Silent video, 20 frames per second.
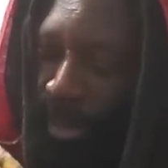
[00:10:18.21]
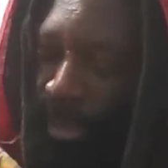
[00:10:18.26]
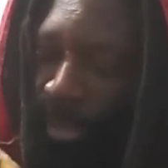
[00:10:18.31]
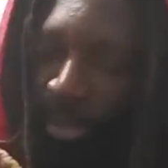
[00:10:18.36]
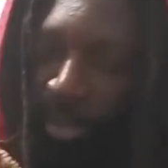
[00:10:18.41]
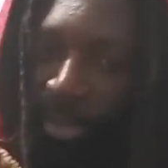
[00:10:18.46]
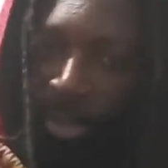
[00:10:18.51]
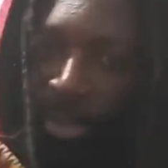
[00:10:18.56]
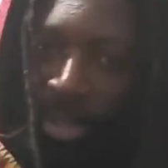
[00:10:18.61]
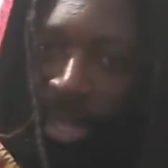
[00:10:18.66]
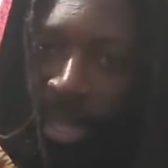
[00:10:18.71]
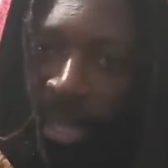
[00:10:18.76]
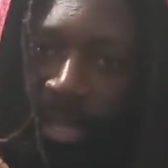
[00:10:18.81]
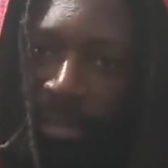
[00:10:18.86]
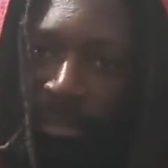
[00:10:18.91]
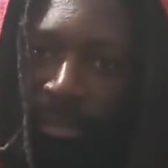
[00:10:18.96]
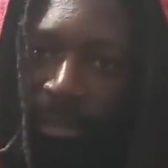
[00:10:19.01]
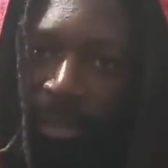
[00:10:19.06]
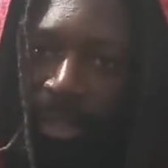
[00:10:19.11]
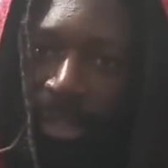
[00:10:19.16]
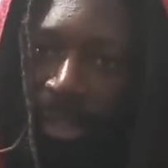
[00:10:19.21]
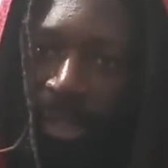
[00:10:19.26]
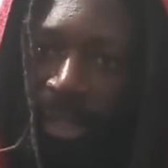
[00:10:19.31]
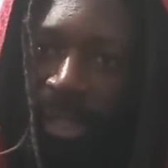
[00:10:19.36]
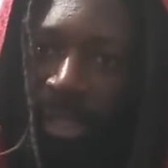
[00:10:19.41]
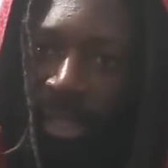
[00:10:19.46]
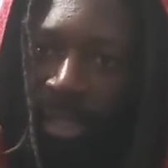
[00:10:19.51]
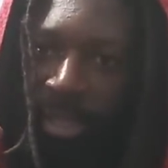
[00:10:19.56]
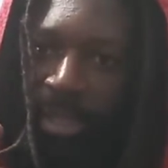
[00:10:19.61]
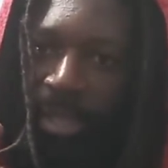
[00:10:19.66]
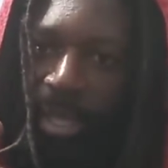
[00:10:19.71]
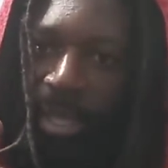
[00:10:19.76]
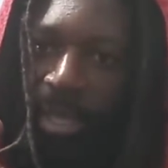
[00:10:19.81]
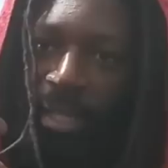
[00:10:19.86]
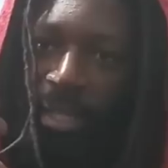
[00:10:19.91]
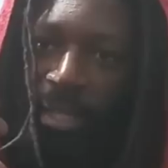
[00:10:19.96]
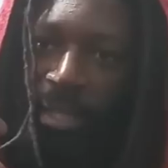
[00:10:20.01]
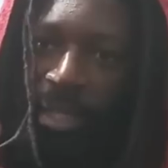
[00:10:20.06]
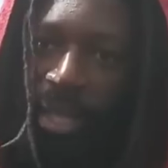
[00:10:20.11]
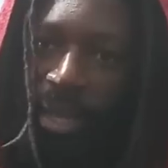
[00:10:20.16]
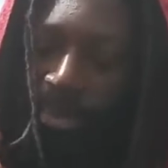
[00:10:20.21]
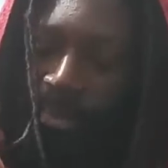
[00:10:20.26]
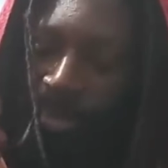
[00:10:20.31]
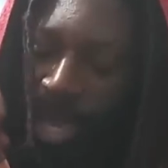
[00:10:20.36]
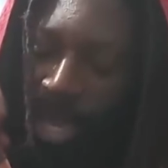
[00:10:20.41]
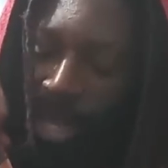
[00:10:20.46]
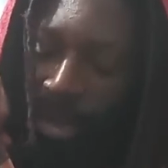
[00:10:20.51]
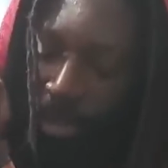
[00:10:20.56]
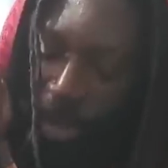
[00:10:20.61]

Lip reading: You know, it's got inside and it's got a back